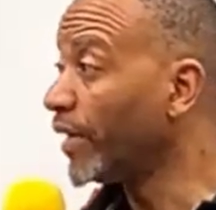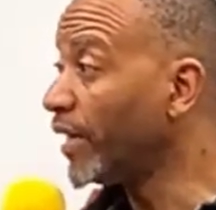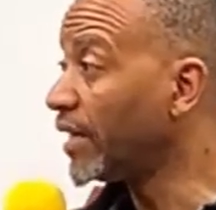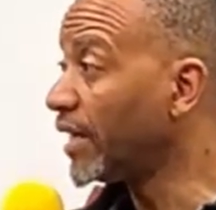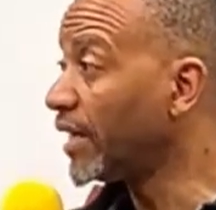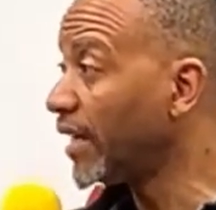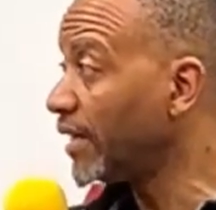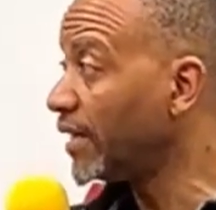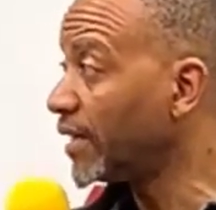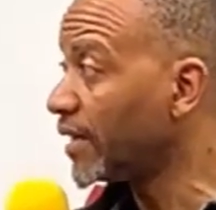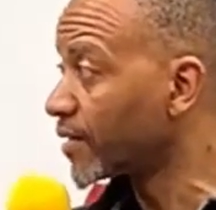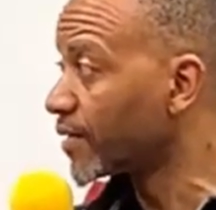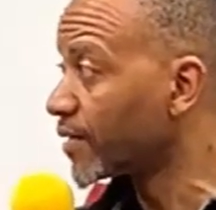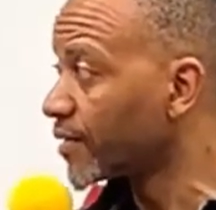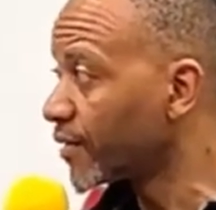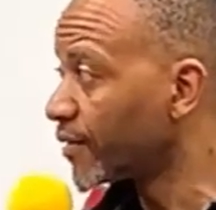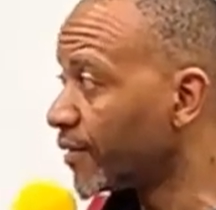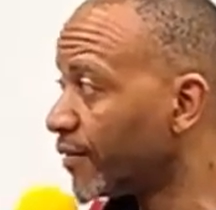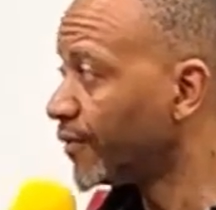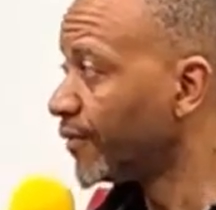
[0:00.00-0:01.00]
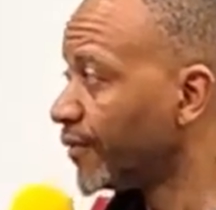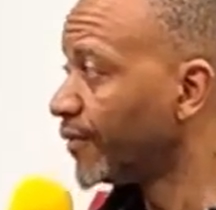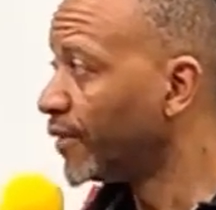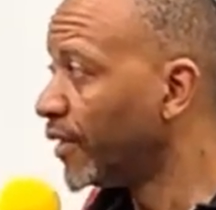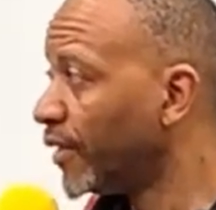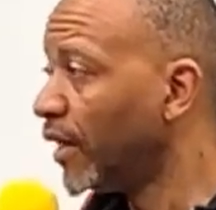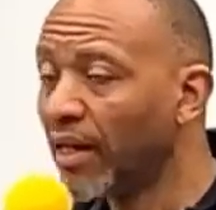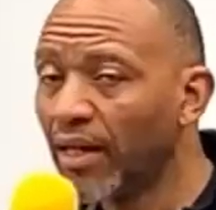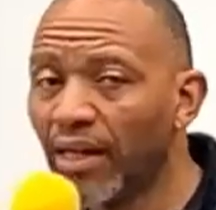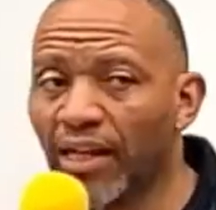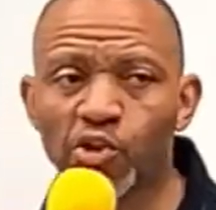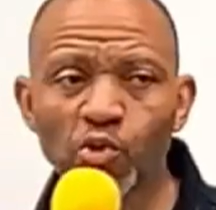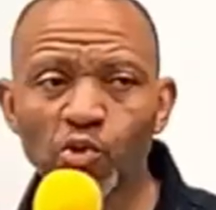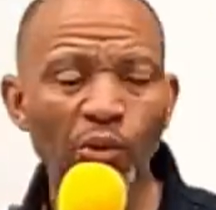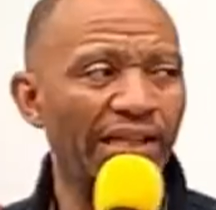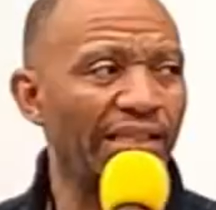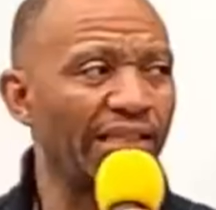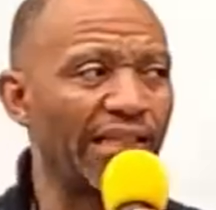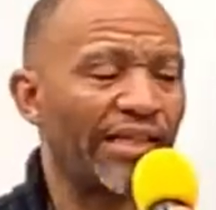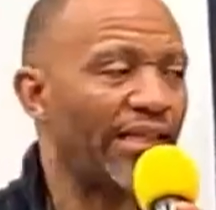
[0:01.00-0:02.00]
leaders let's work
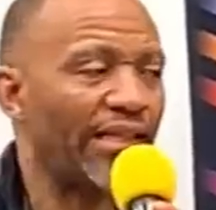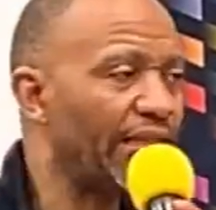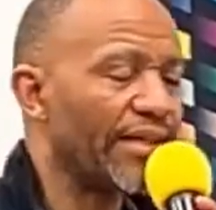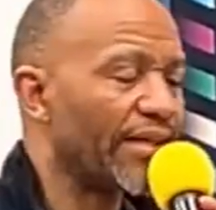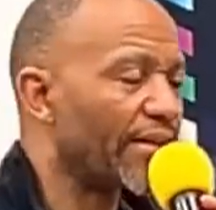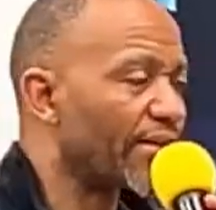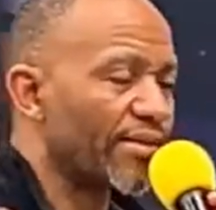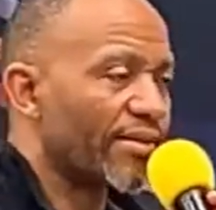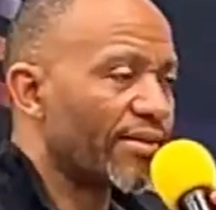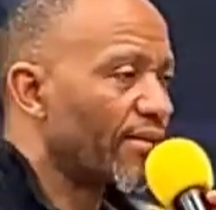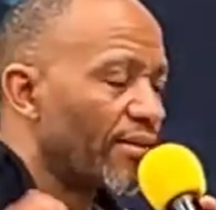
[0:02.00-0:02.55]
the leaders